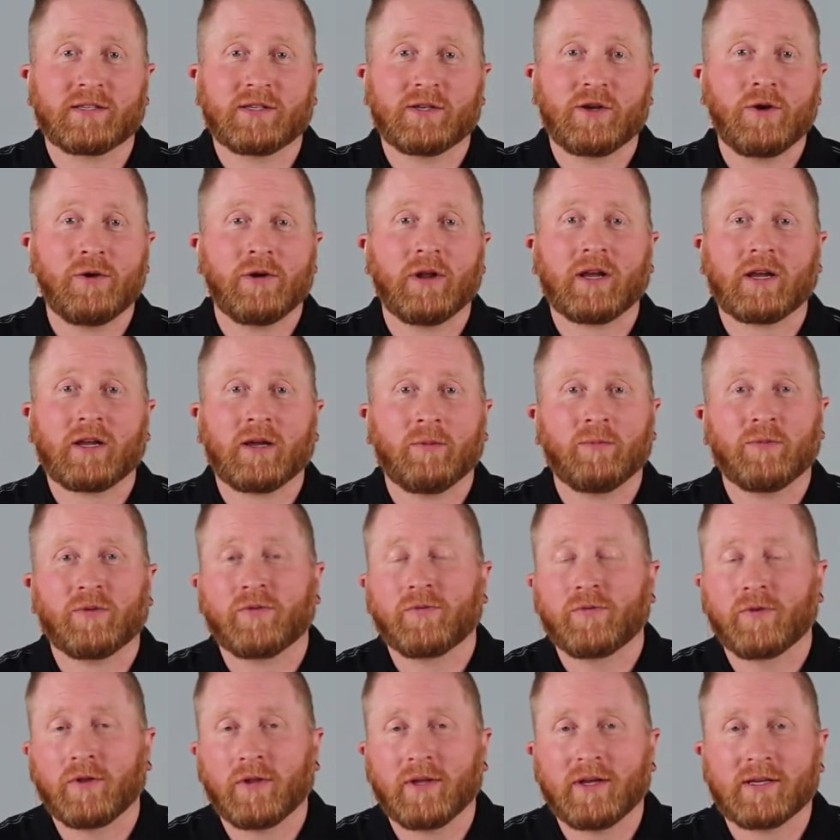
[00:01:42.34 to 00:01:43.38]
unit comes
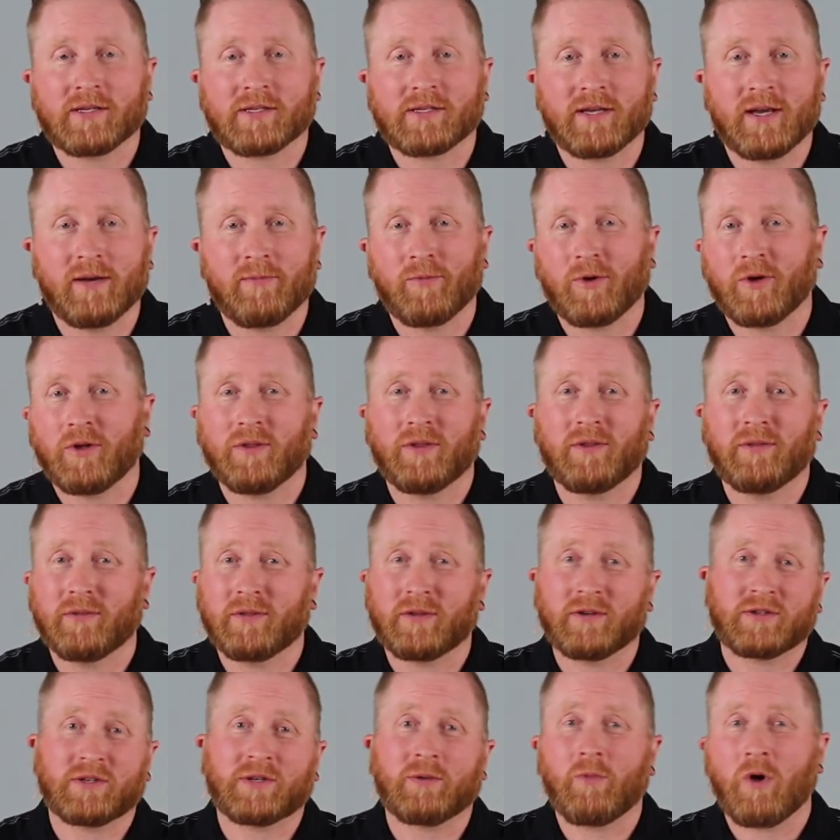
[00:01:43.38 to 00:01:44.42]
fully assembled.
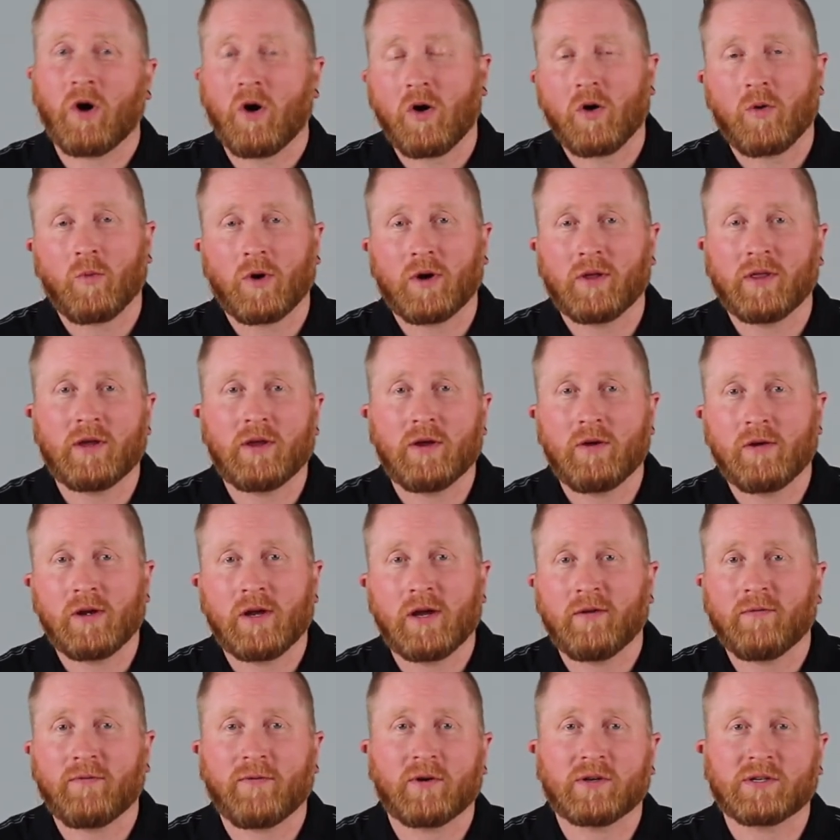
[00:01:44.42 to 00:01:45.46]
There's some hardware that you
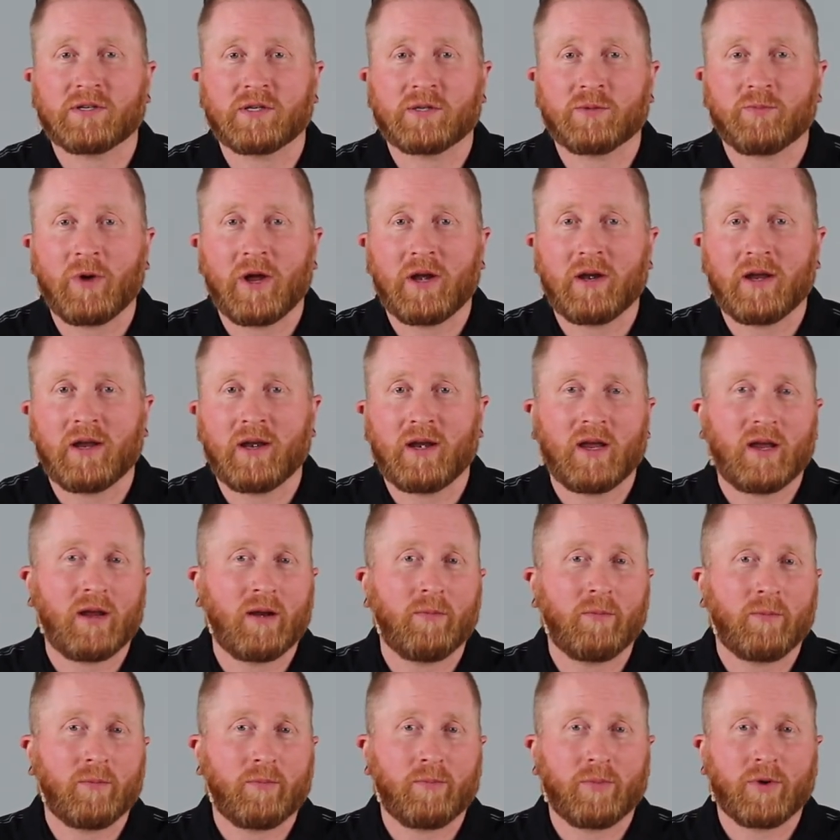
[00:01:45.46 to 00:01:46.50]
need for suspending it,
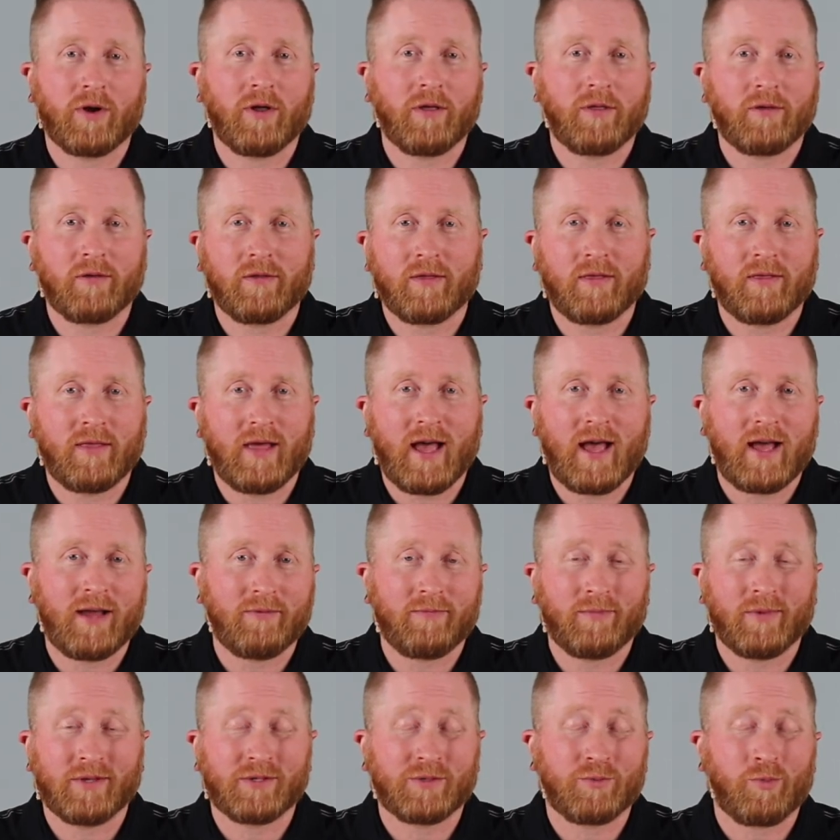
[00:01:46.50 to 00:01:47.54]
but other than that,
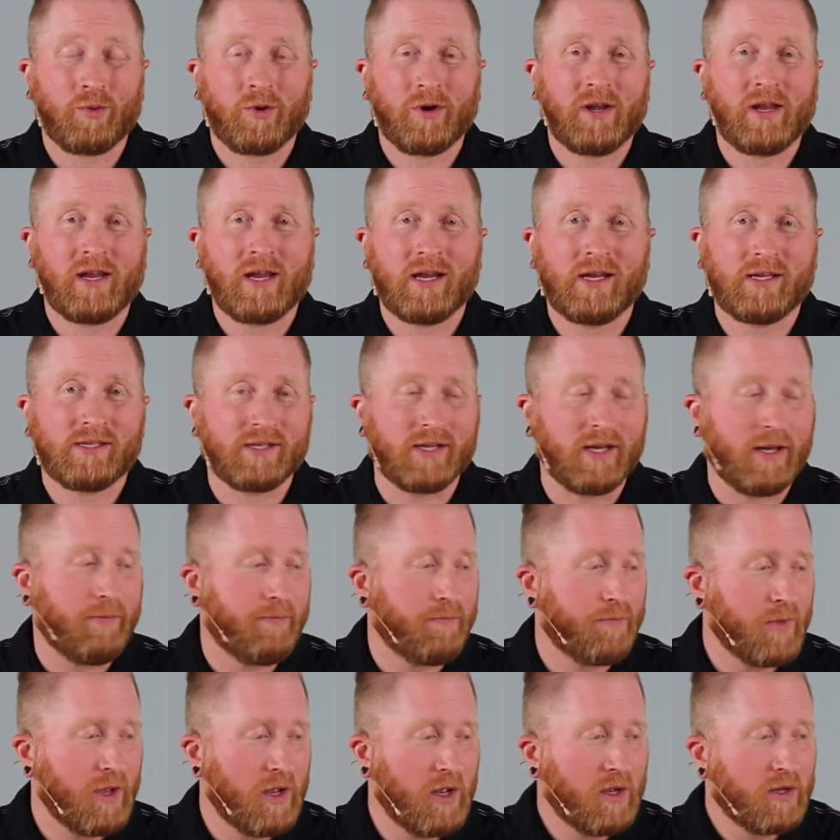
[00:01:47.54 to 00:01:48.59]
it's pretty easy.
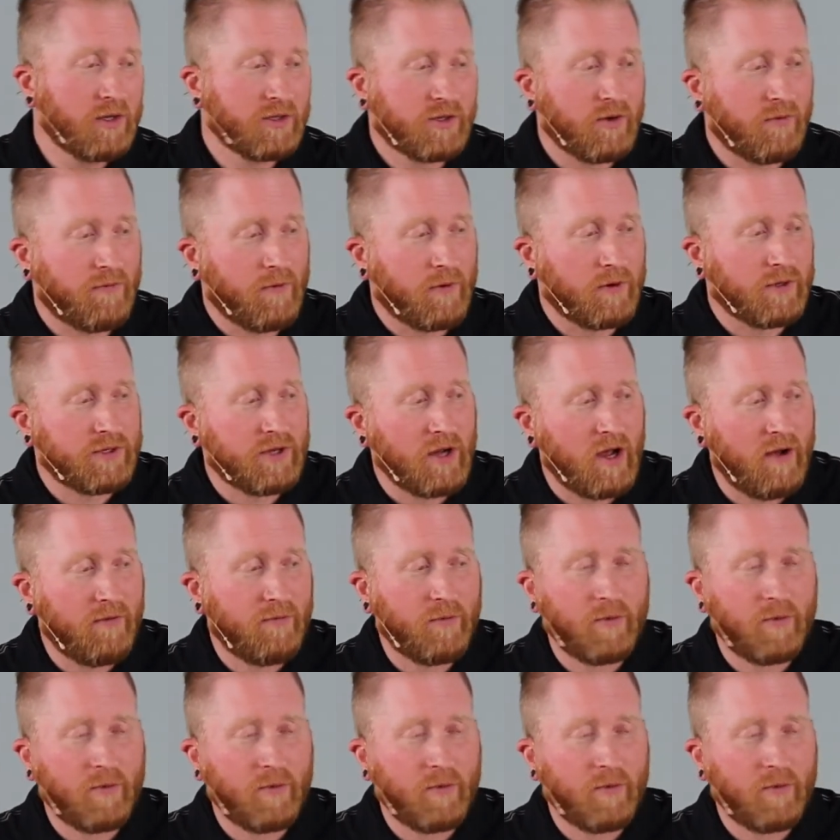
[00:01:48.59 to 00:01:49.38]
So first off,